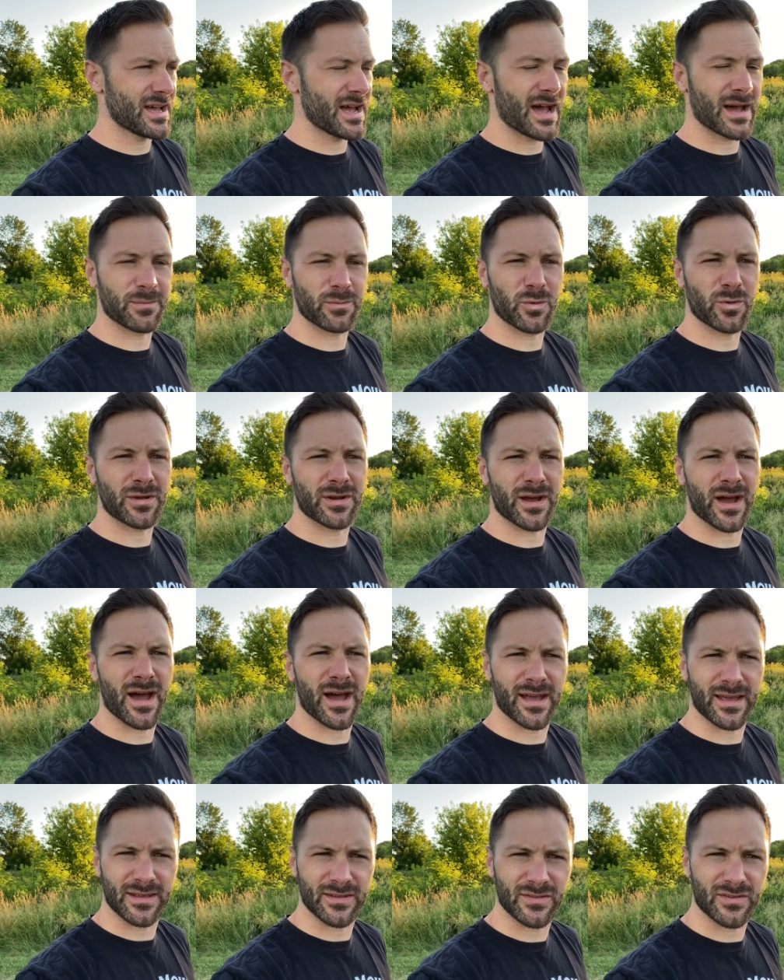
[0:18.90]
I'm going to
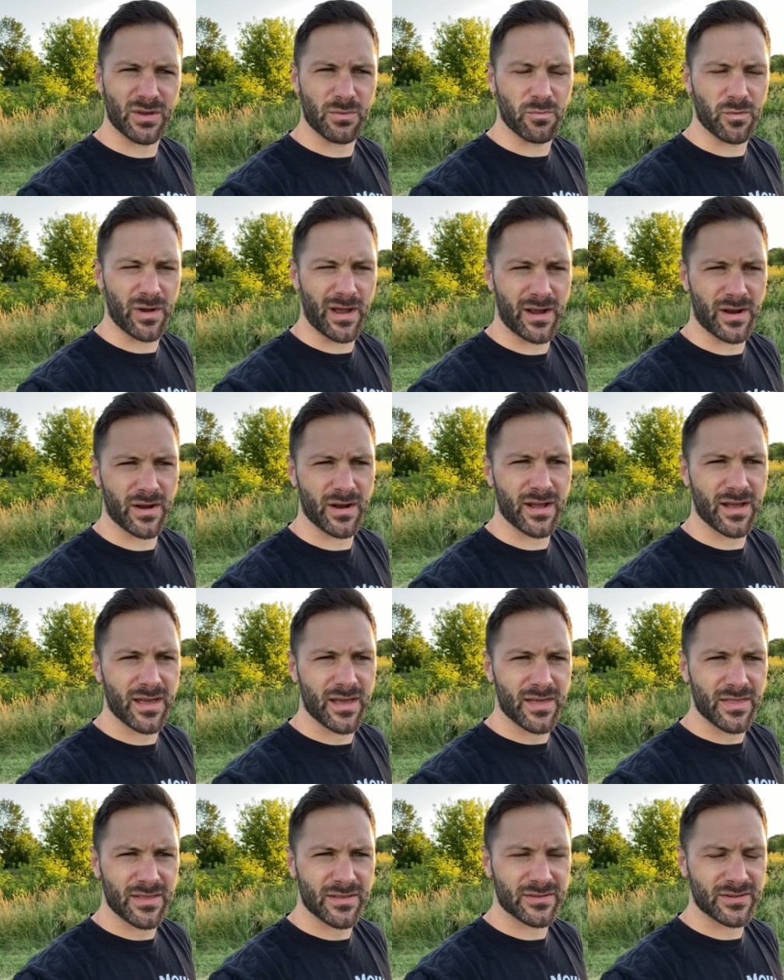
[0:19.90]
hike somewhere
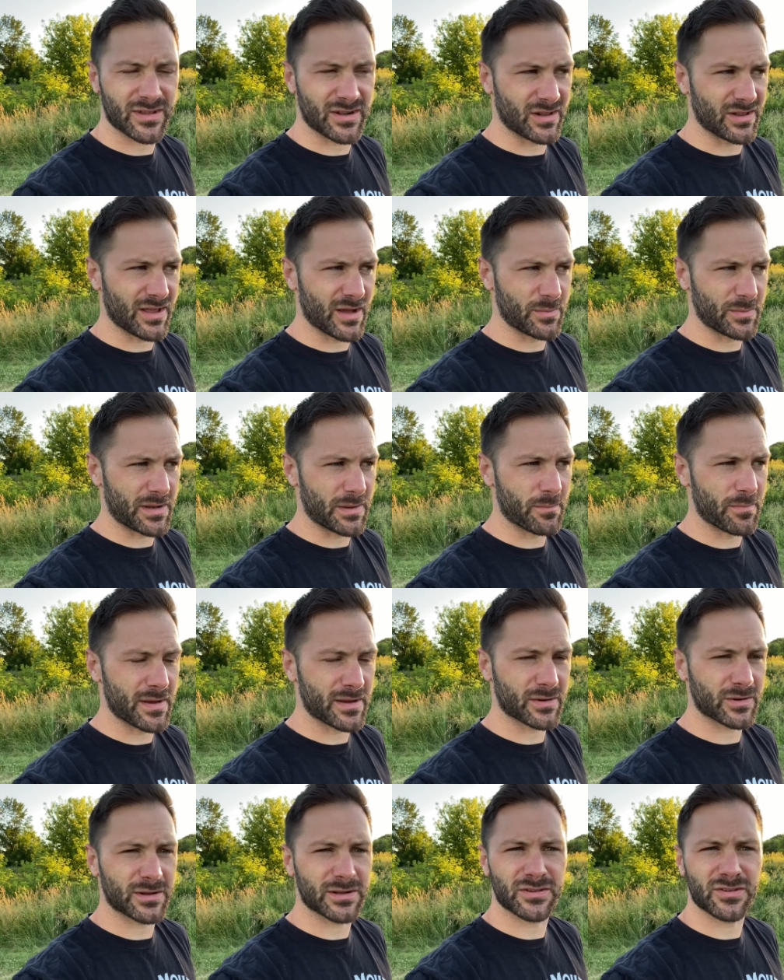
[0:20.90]
that's gonna allow me to
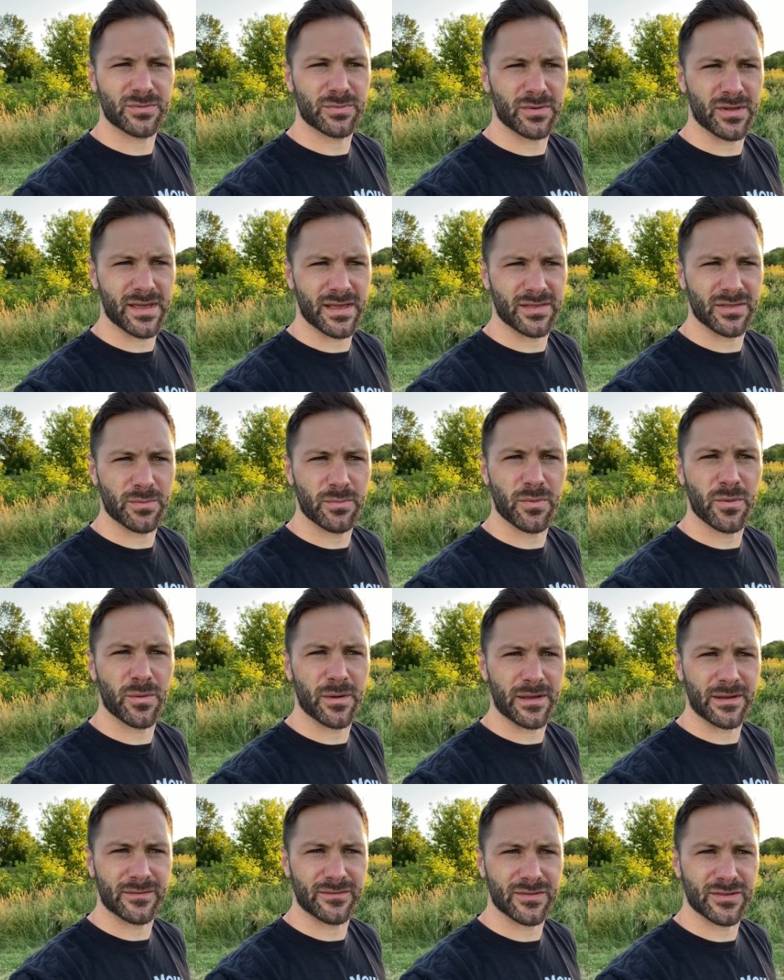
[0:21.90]
better explain the
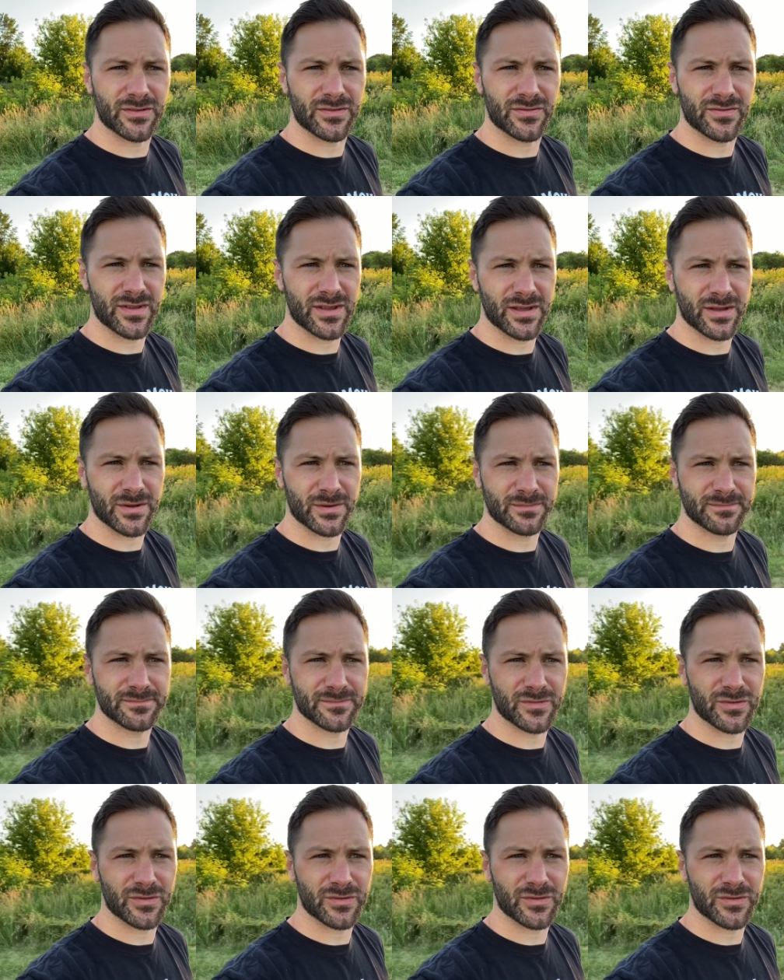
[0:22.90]
point of this video.